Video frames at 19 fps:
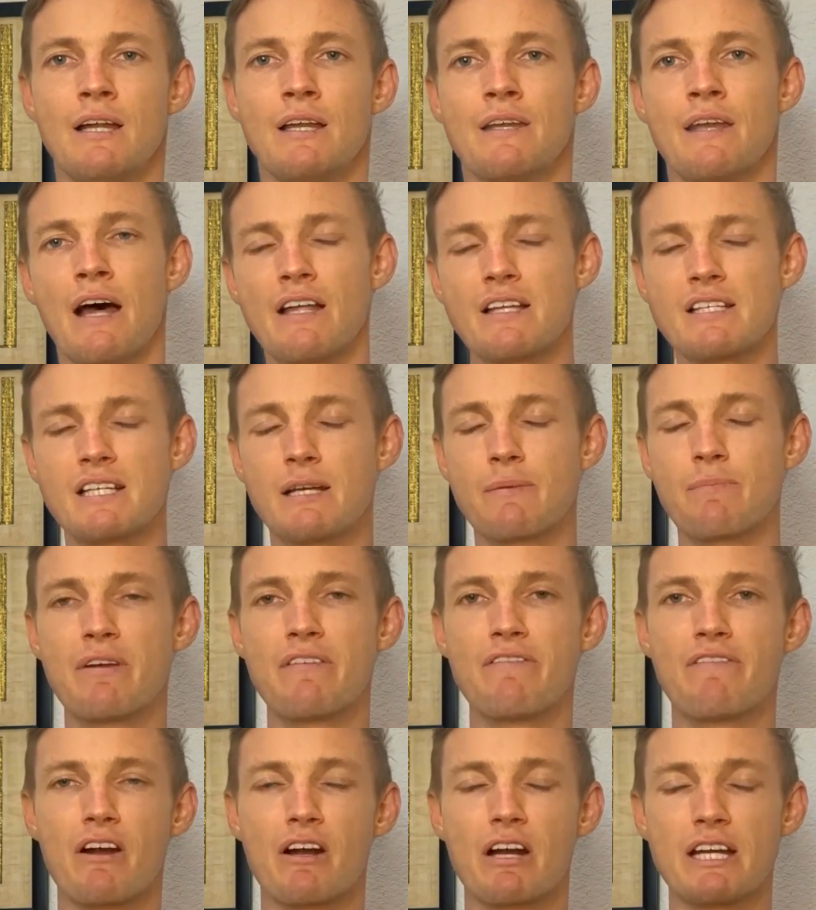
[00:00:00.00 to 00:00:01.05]
Now, this can be
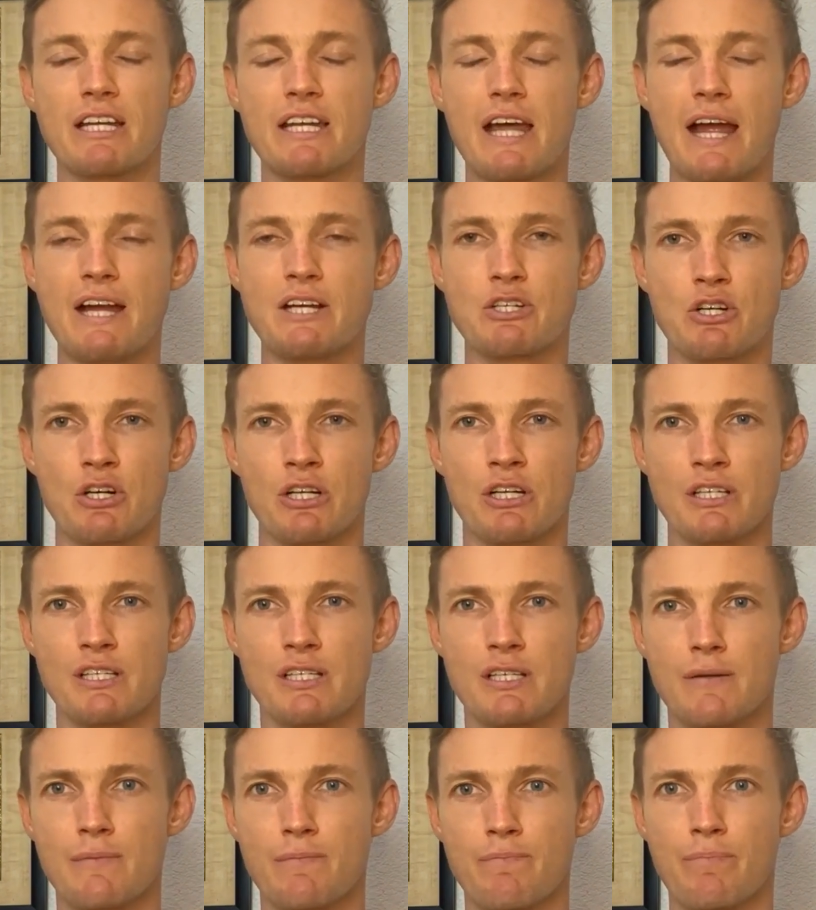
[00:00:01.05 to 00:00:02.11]
very
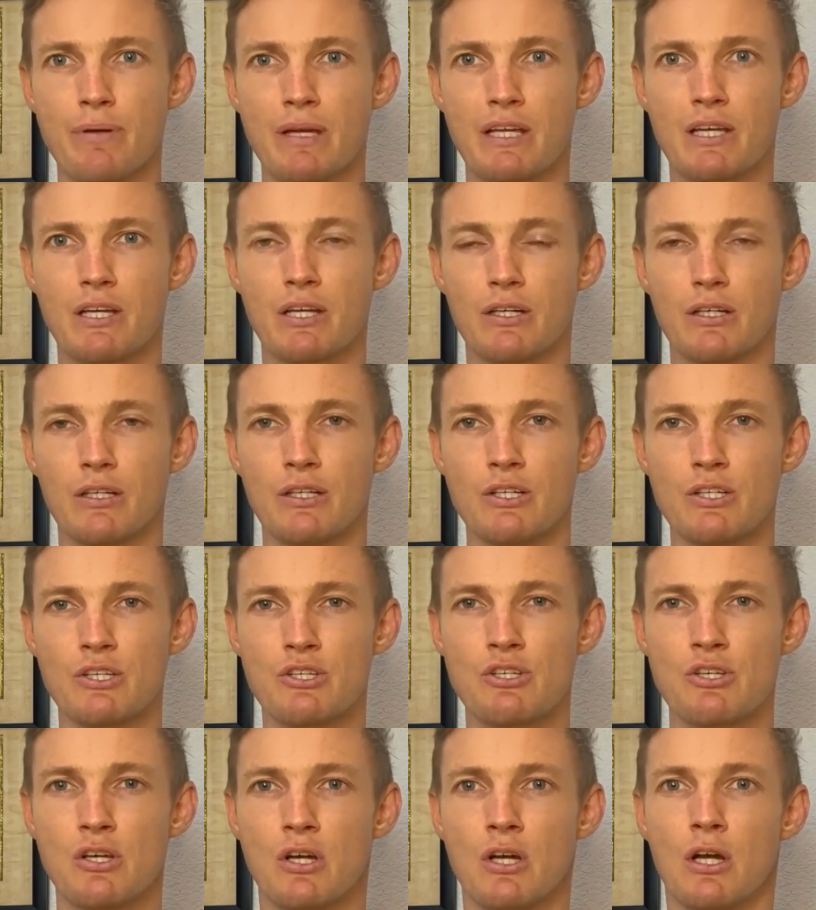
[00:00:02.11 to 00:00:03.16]
dangerous
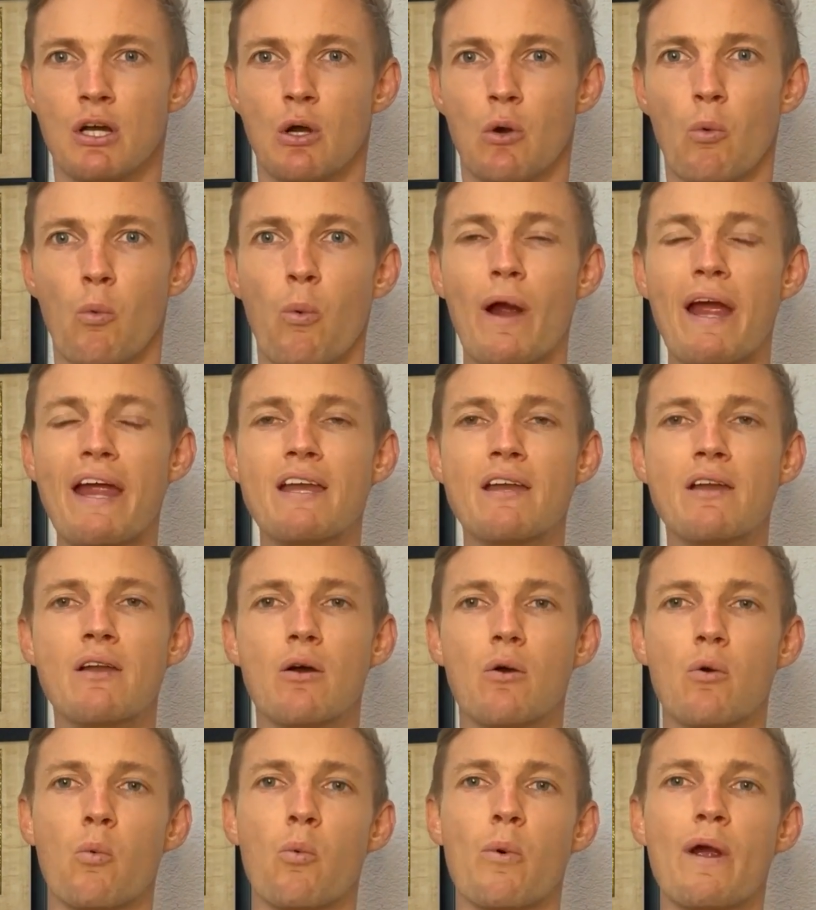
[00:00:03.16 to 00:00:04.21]
because when
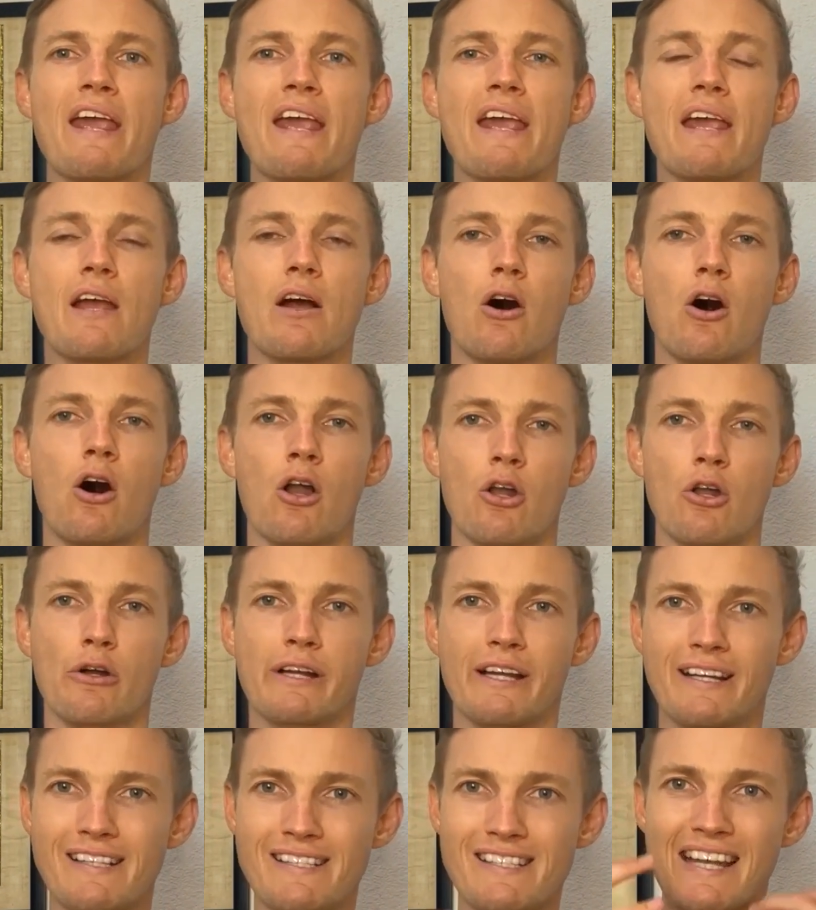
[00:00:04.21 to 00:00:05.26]
we are
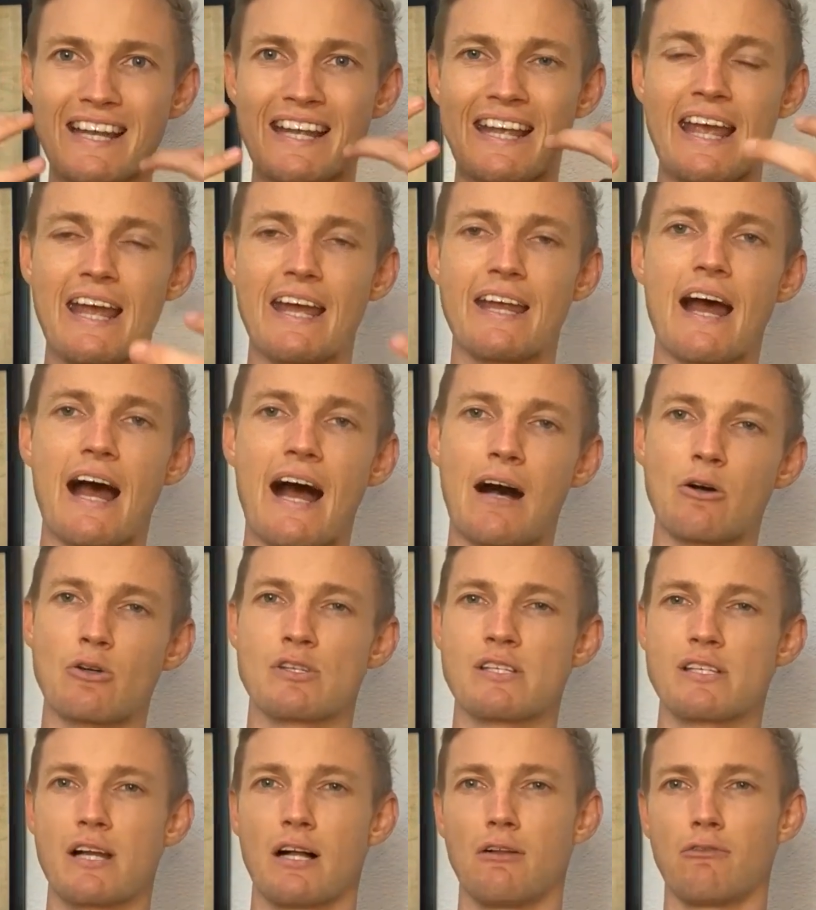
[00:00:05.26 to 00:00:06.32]
looking to get our
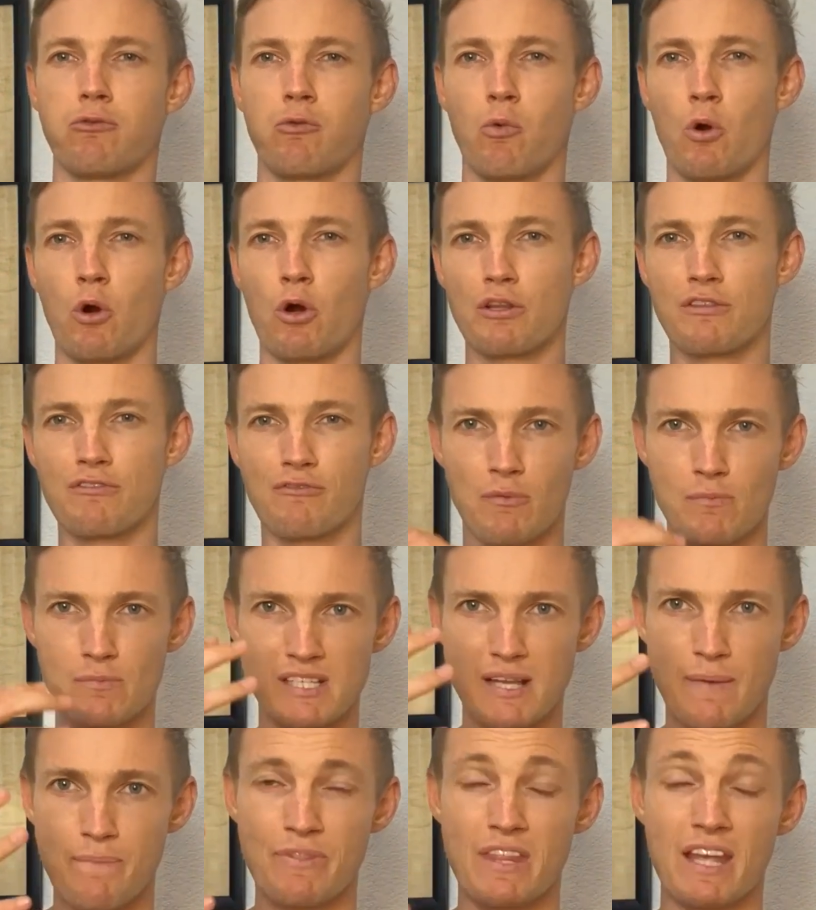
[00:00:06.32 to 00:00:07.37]
self-worth from
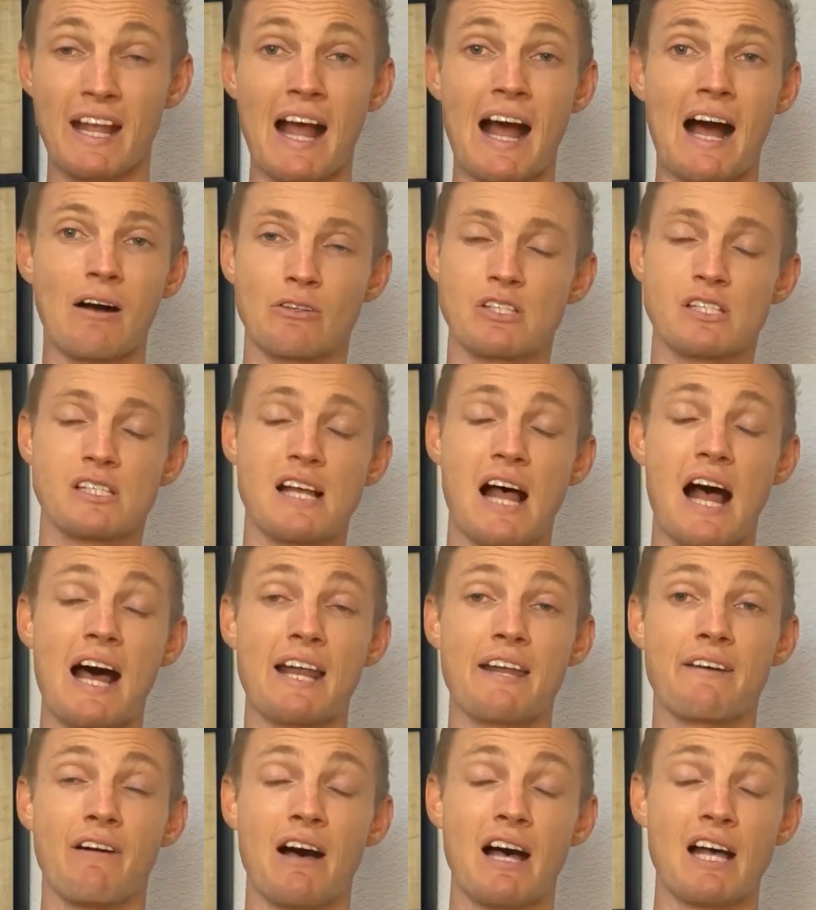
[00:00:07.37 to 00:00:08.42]
something outside
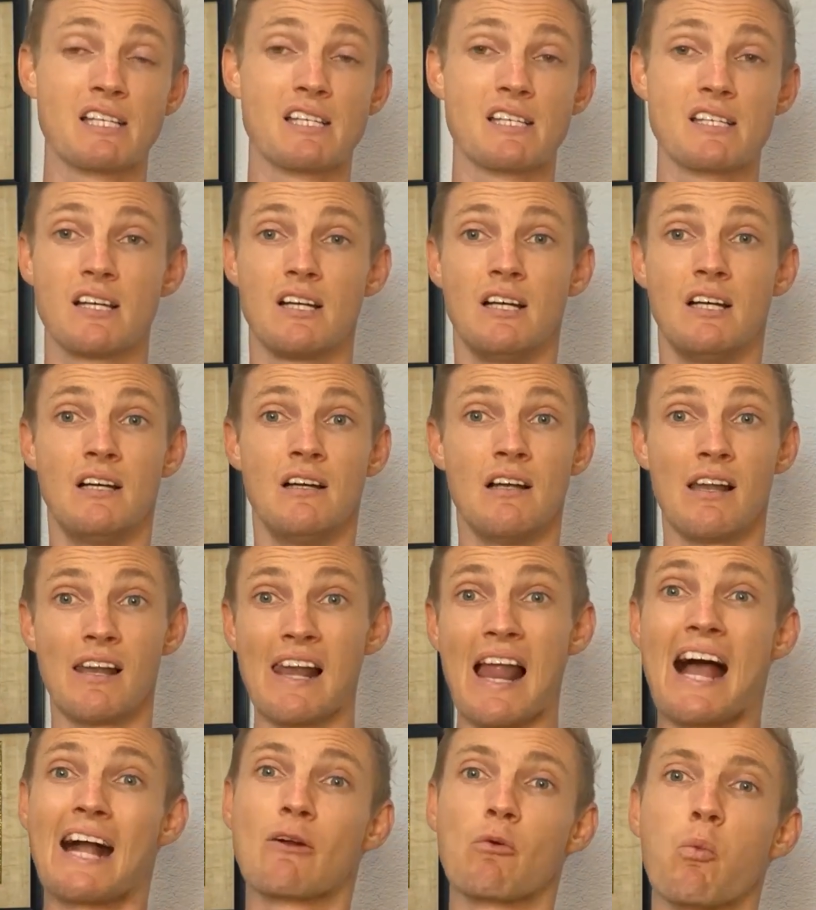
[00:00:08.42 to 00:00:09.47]
of us,
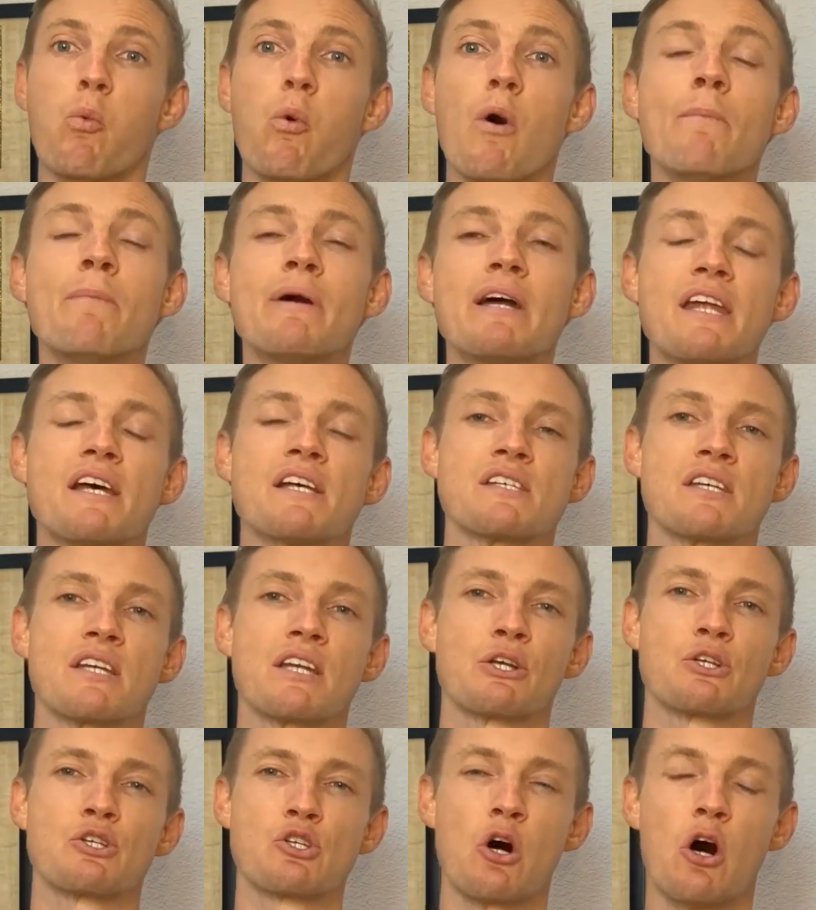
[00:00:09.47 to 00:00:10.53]
like women as an
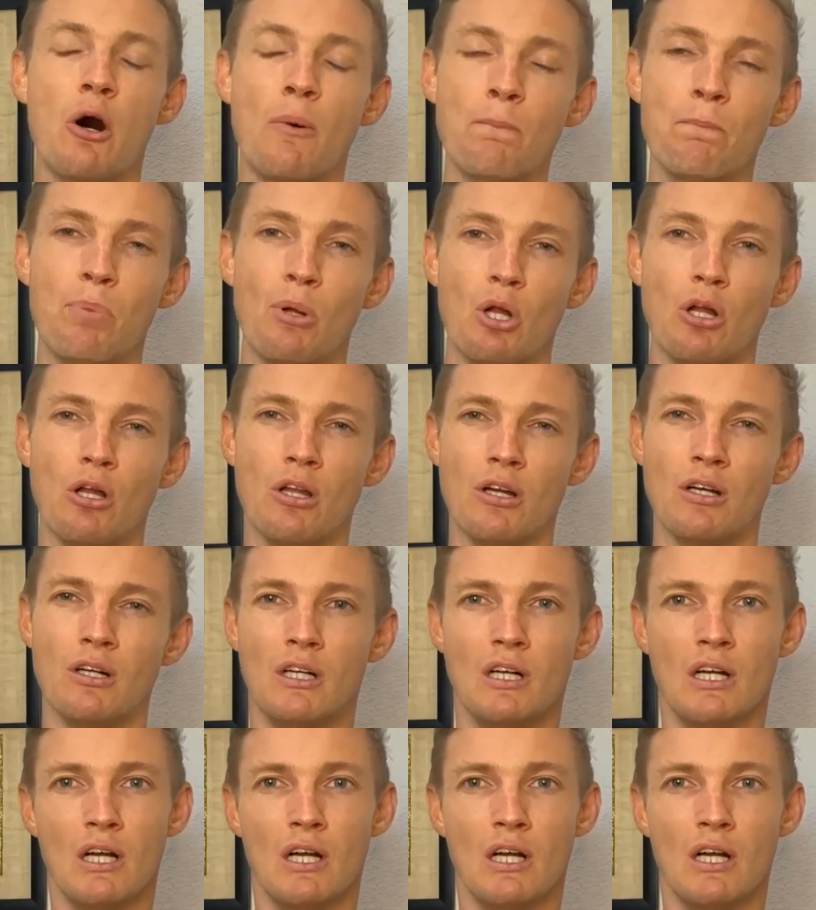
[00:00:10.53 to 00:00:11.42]
example,